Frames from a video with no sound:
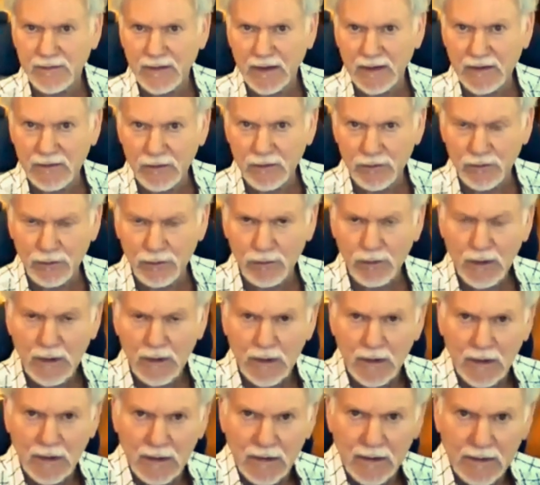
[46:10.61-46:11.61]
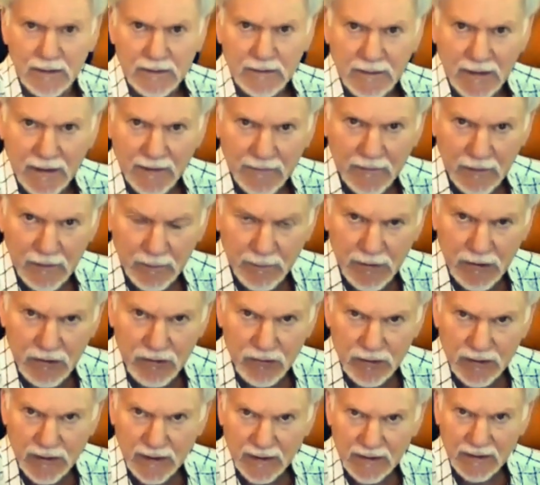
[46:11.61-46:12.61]
And you do, now that you're
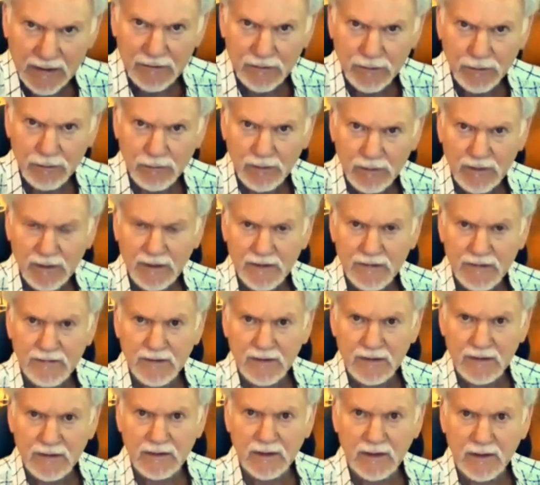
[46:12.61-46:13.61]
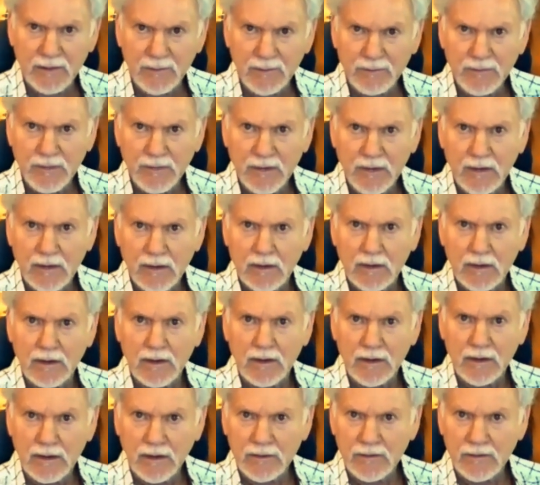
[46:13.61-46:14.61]
mentioning it, I do realize that
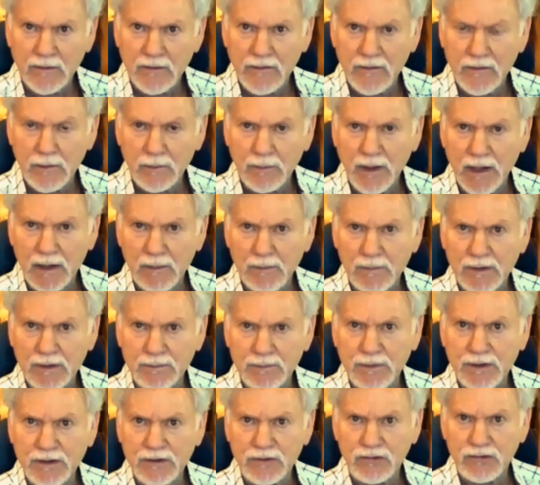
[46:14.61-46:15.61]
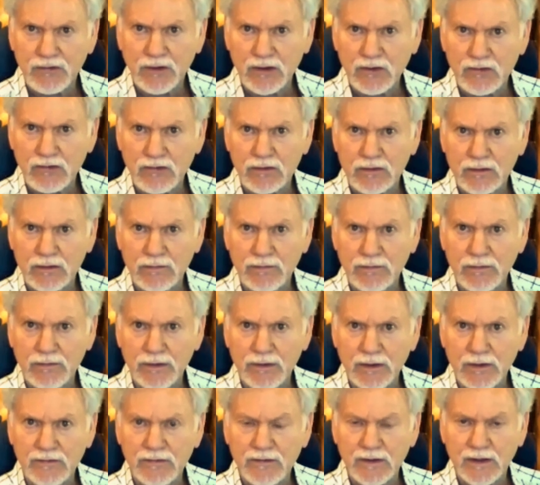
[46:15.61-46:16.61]
under the Obama administration a
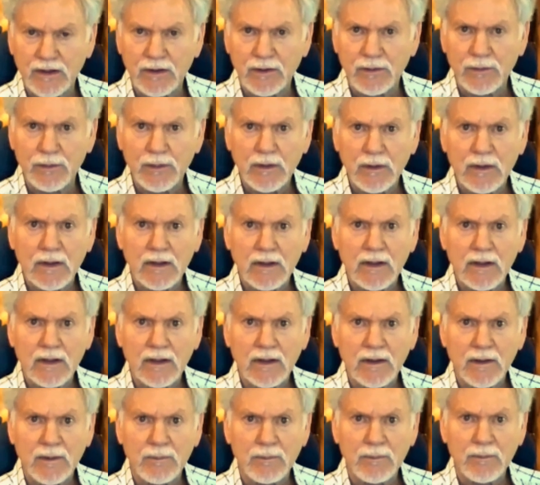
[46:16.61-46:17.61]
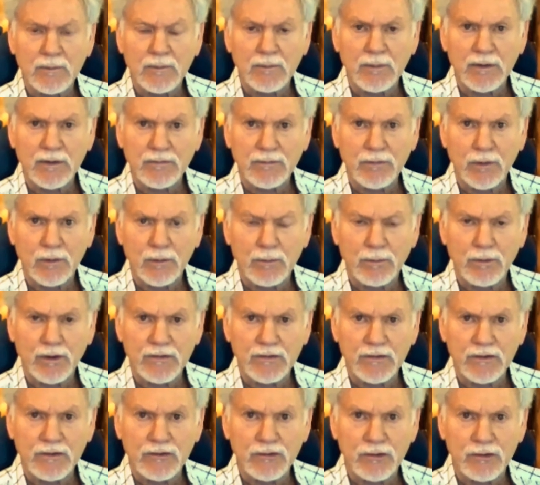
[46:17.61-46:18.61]
few years ago, before
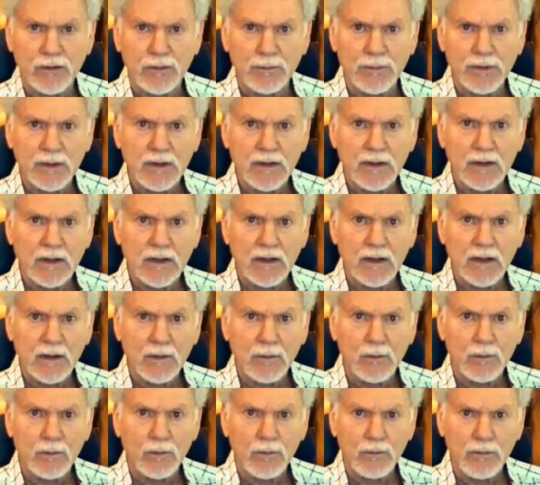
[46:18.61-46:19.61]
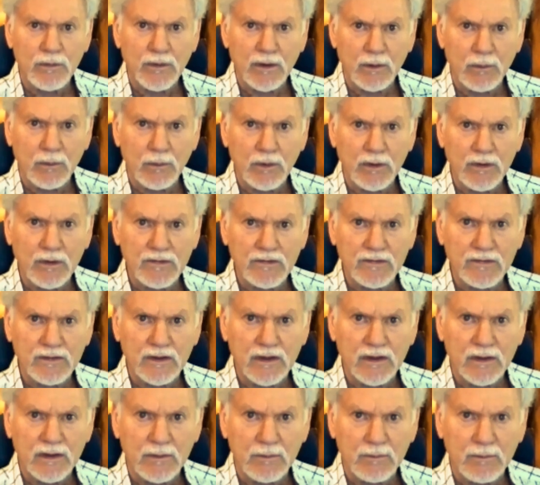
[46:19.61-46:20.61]
President Trump, there
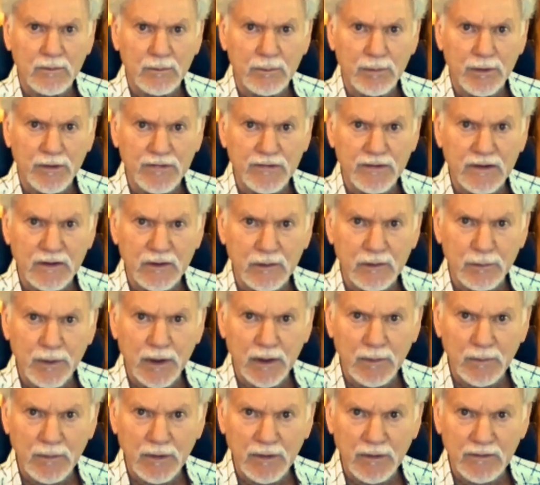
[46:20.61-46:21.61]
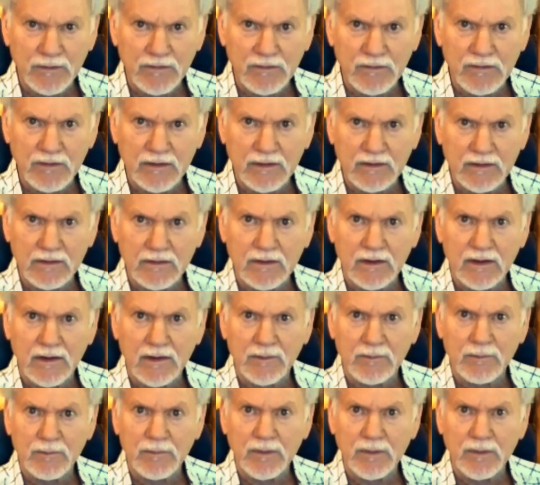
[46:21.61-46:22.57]
was, President Obama did